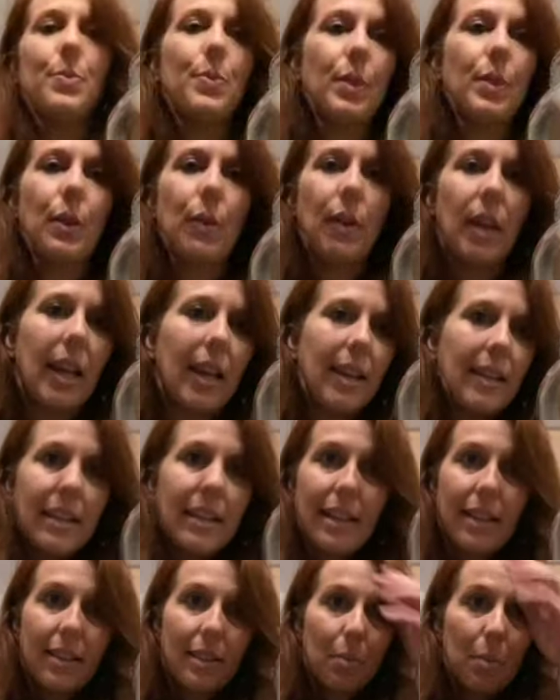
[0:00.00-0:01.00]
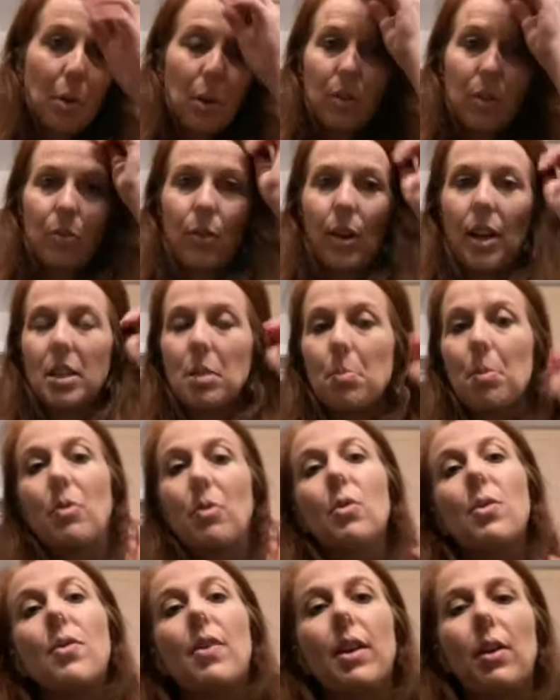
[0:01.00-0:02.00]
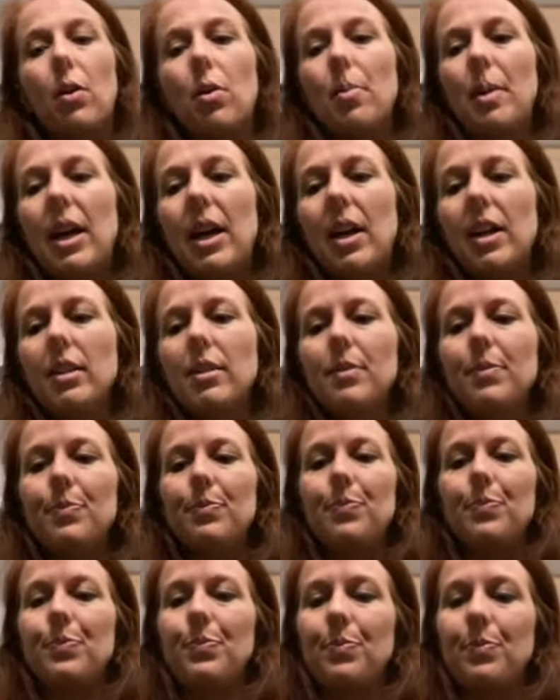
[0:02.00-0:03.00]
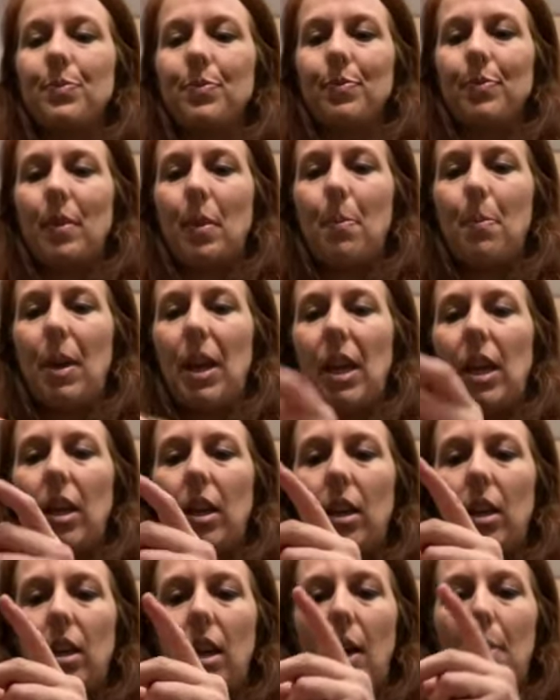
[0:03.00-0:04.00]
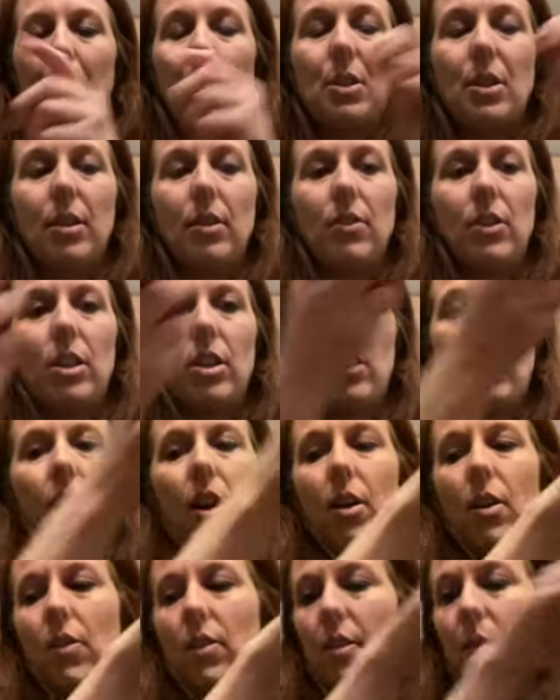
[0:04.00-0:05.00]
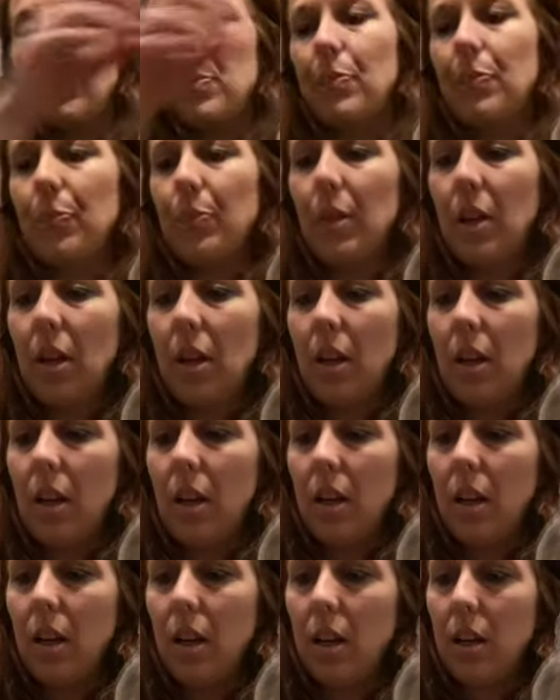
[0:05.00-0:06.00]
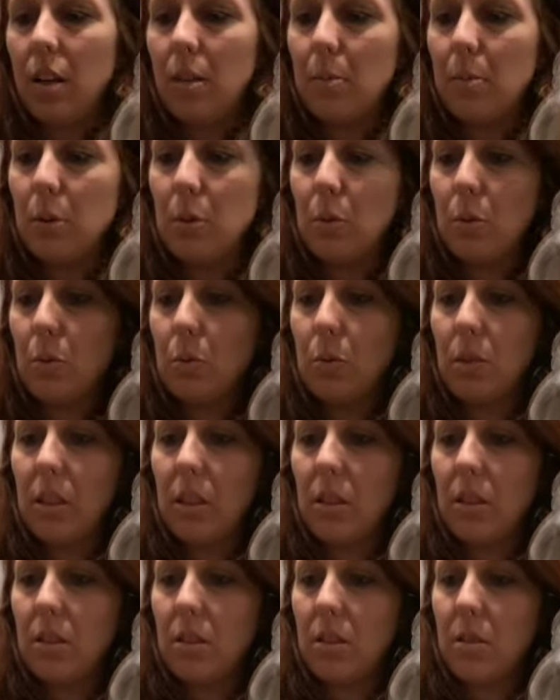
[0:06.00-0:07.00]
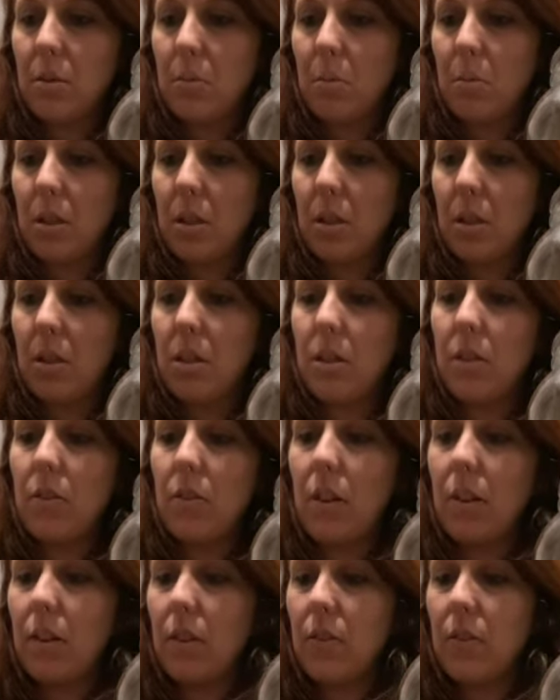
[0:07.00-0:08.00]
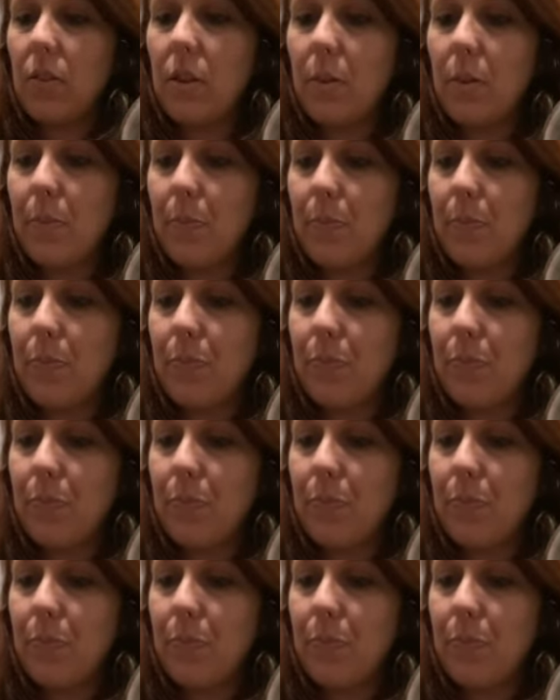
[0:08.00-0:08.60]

you can't eat them all fresh before they go bad, make apple cider vinegar out of them. Ooh, there are some there of them.